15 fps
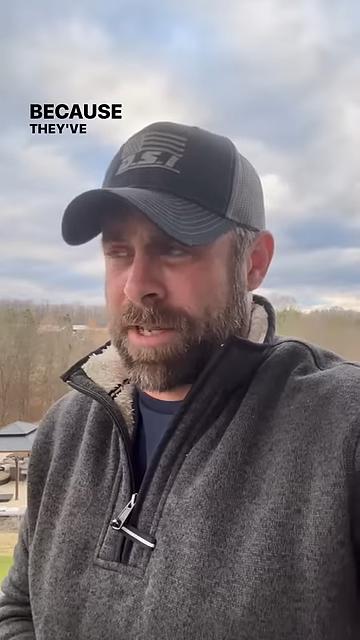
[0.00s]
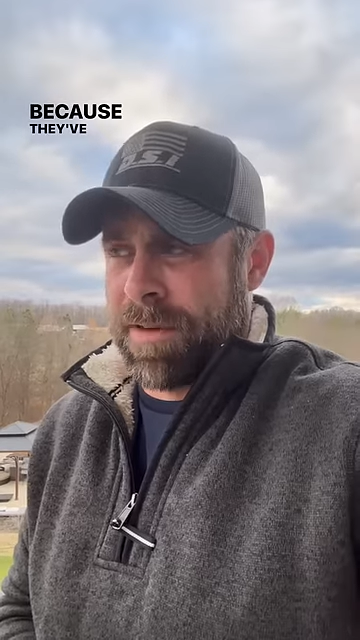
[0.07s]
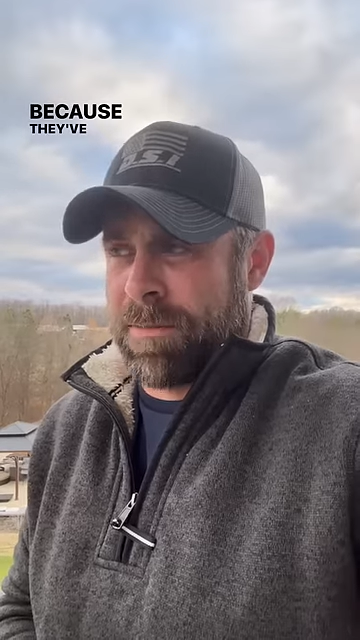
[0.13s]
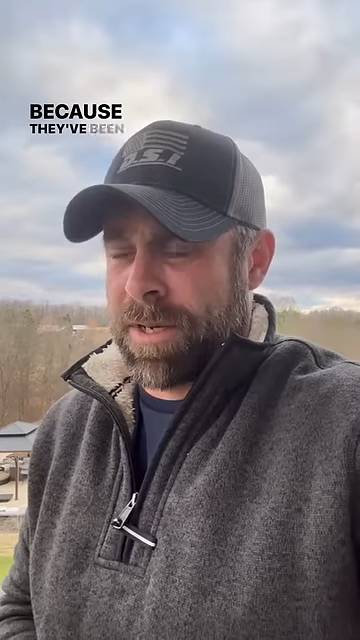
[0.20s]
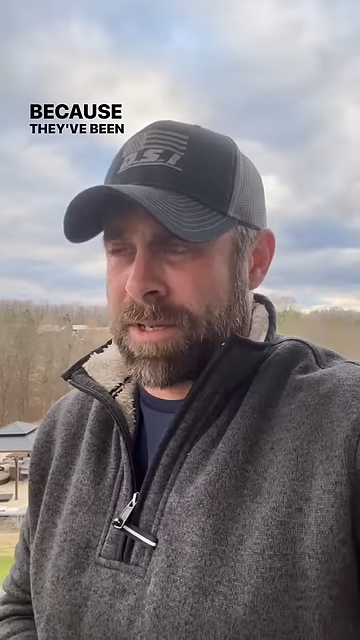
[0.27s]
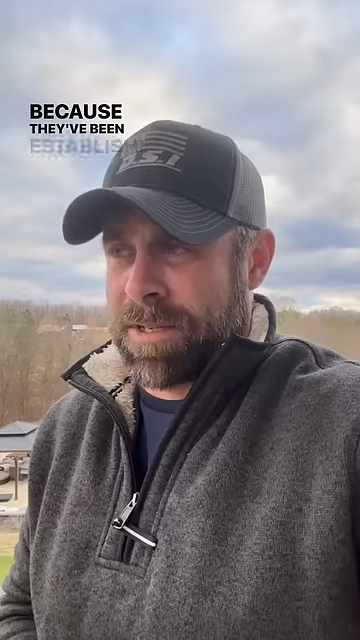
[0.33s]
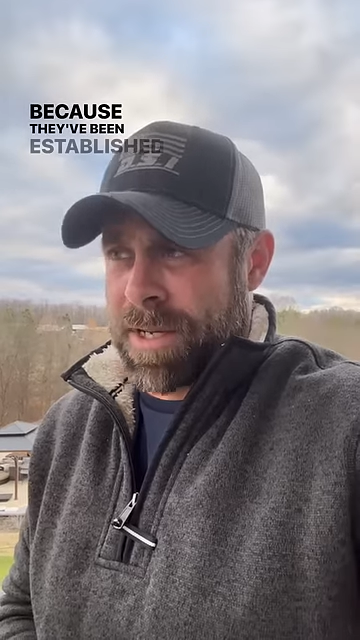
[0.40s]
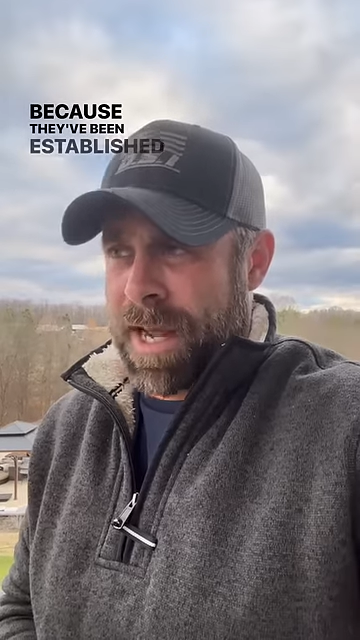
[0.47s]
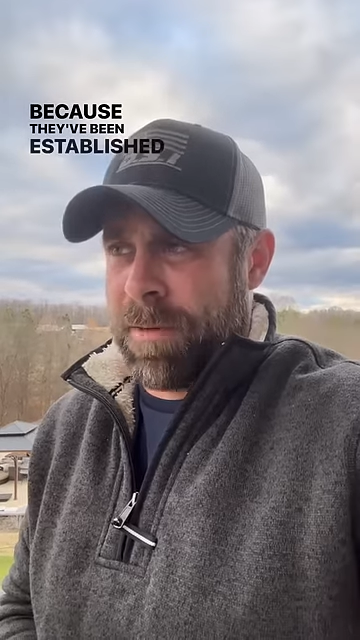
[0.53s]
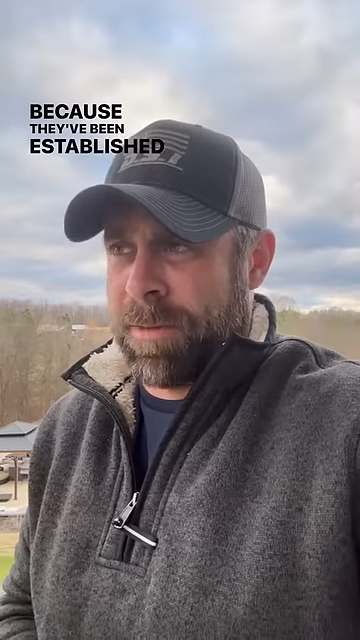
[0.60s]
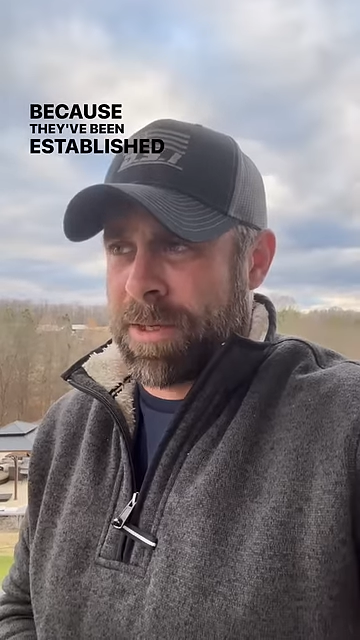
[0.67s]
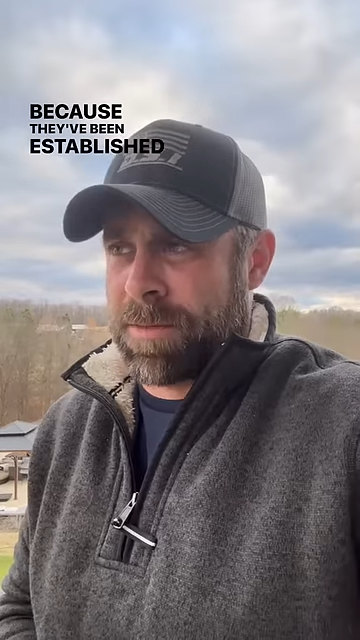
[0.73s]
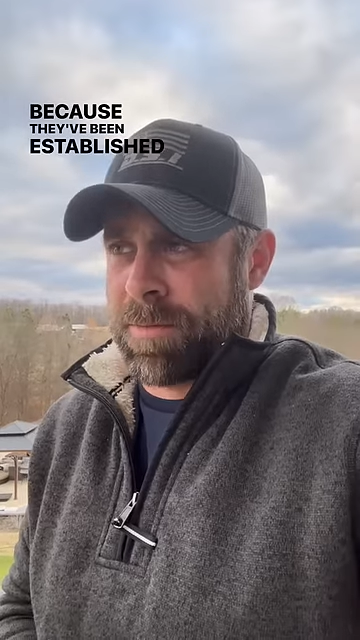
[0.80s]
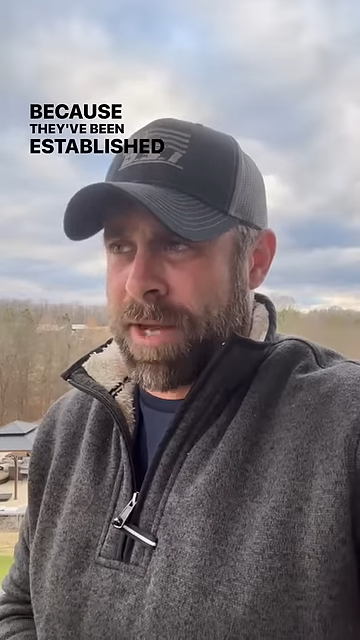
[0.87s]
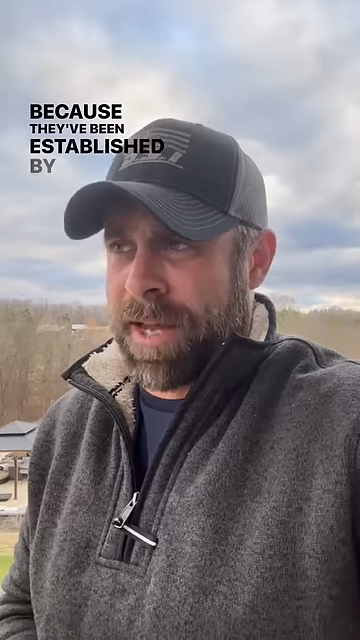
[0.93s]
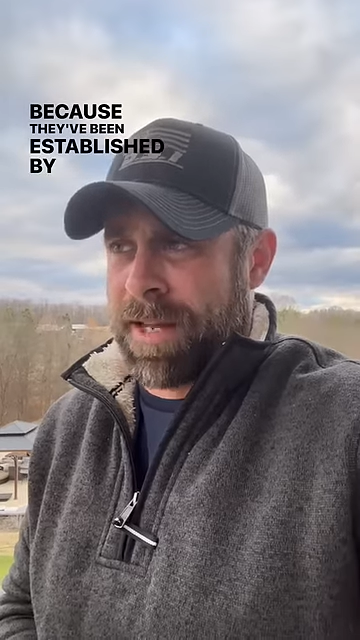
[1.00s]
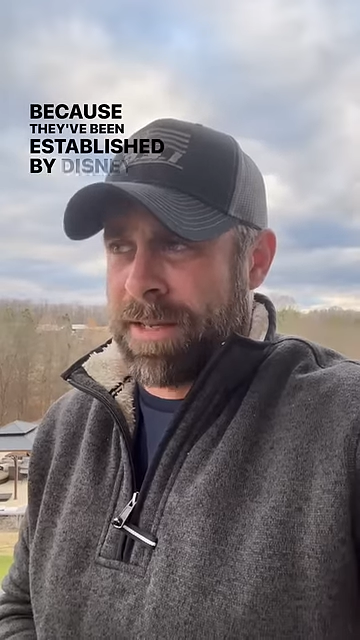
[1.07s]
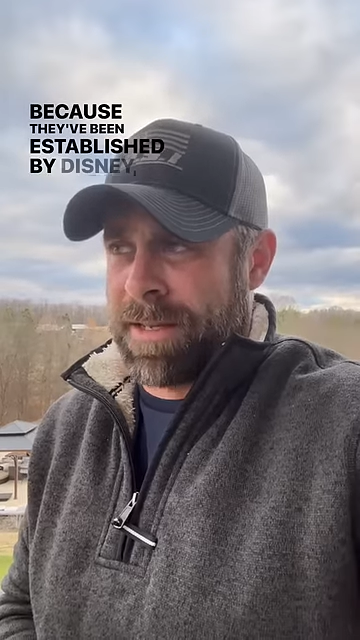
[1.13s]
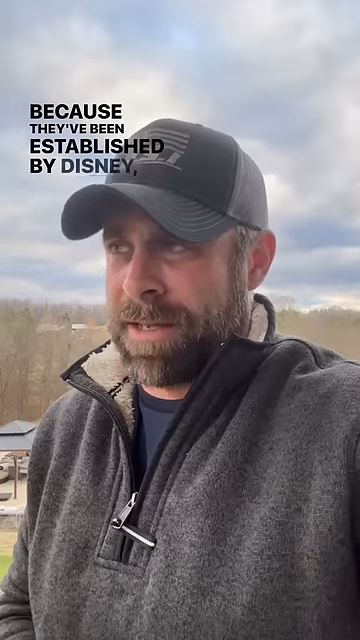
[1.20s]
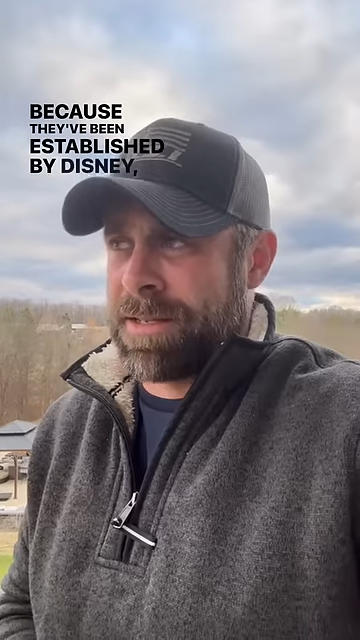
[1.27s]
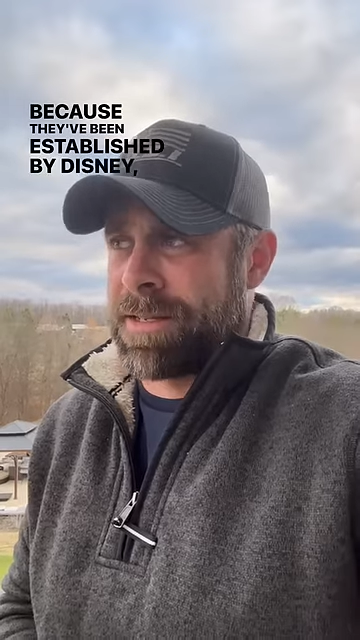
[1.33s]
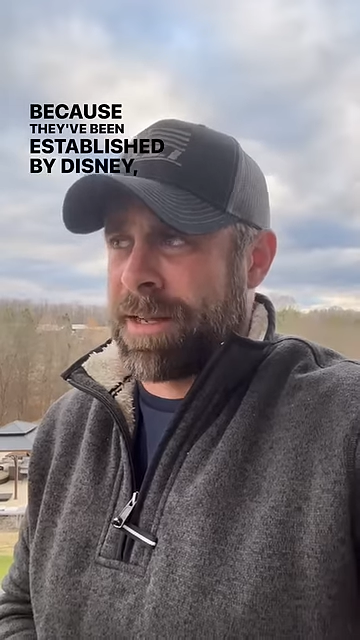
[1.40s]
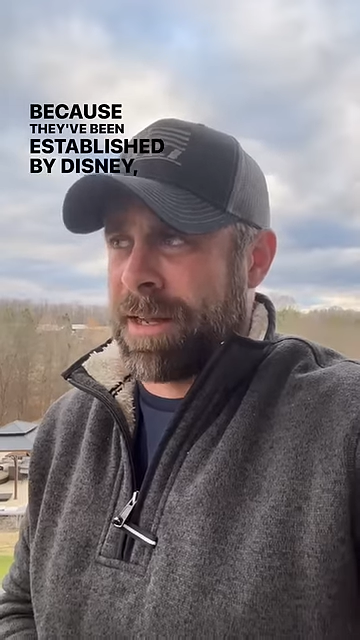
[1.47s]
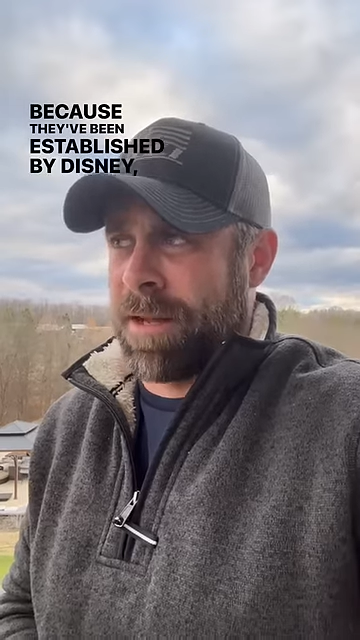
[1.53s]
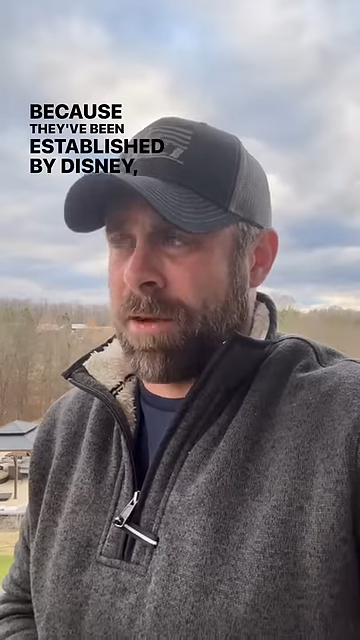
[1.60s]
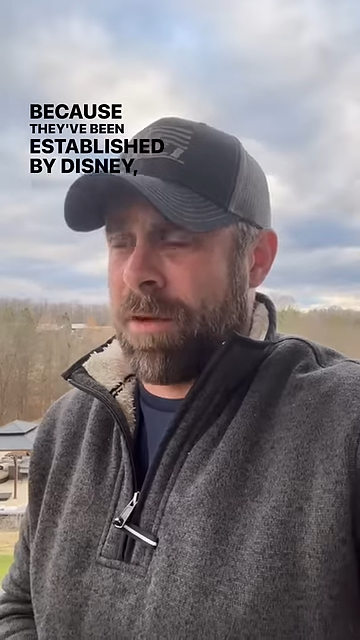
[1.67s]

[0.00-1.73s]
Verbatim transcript: they've been established by Disney,